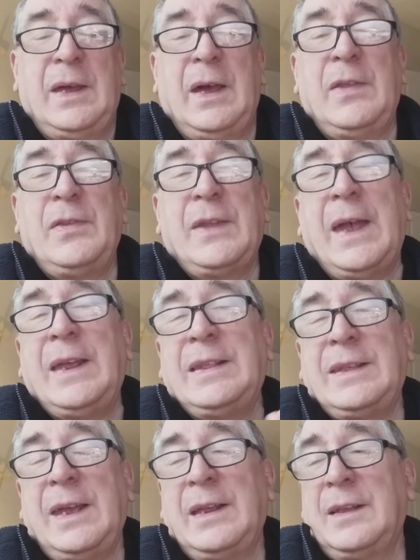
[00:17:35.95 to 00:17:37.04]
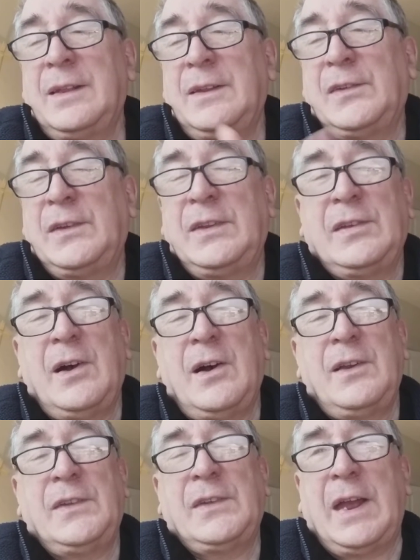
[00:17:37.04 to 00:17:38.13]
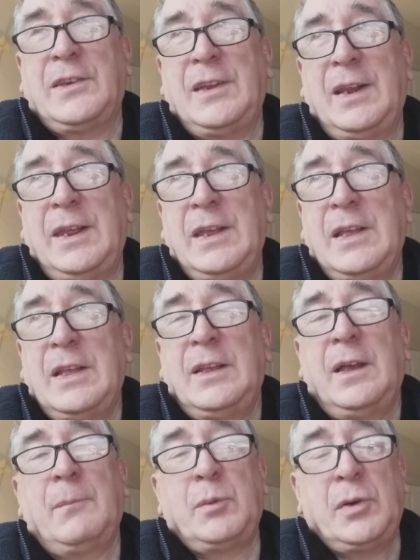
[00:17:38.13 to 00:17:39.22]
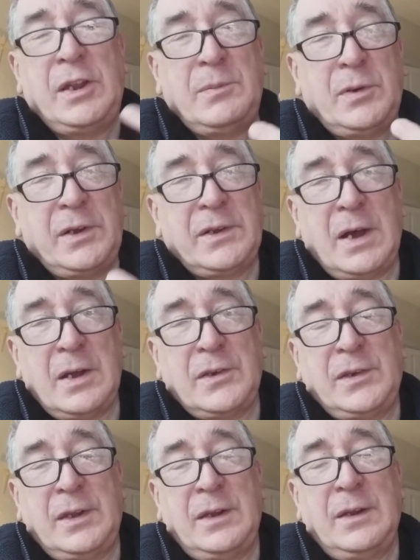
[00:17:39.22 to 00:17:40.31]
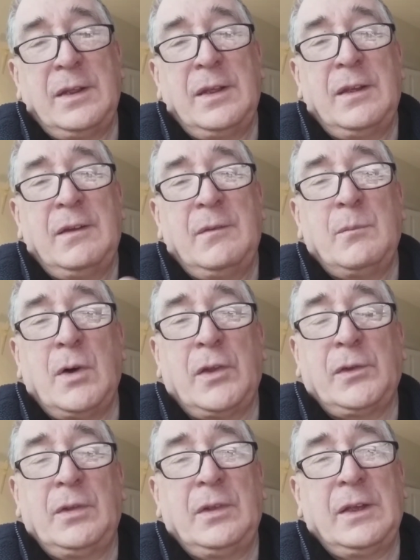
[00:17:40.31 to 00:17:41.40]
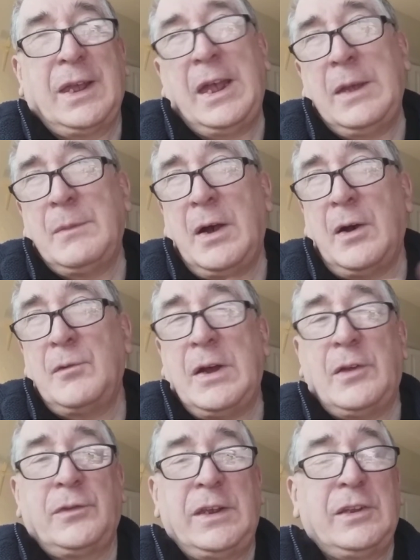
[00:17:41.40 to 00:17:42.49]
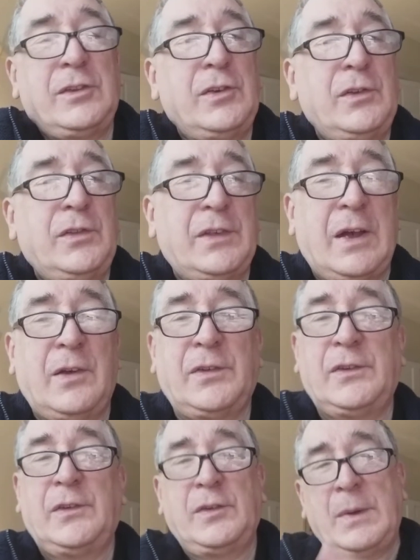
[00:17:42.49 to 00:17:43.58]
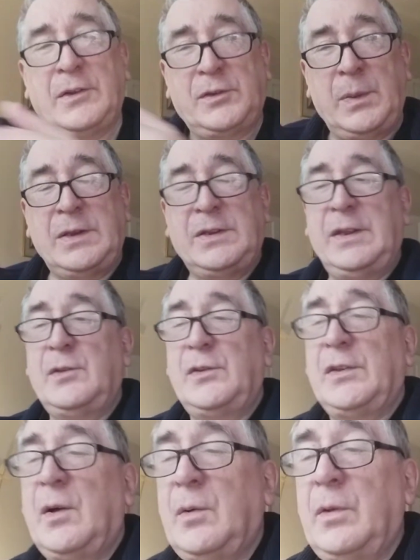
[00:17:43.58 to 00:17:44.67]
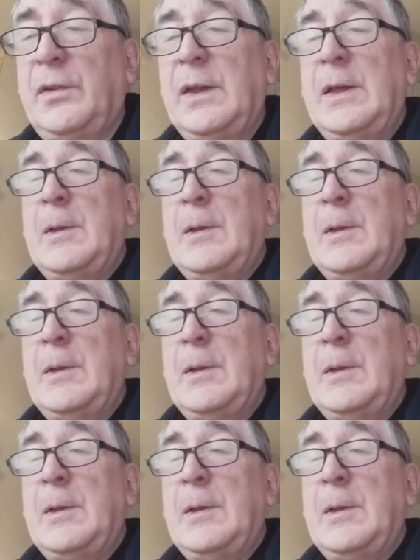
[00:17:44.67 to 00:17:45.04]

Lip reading: and they think that this guitar is actually a pre-production model that came out around the year 2000. It was about 20 years old,